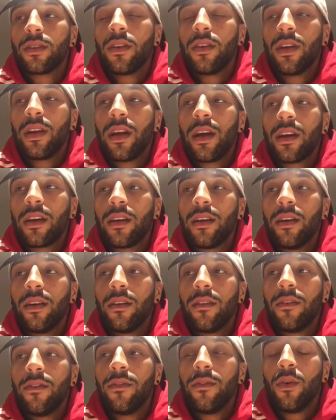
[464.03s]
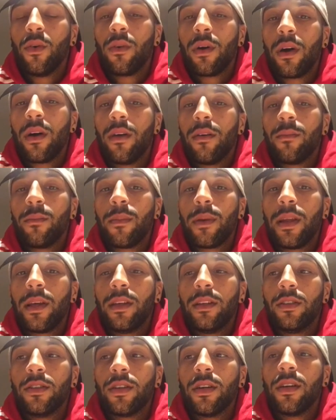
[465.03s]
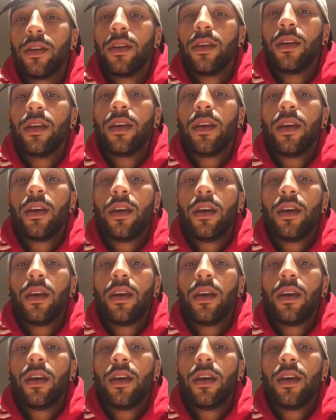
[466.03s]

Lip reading: on like a 4-hour plane journey.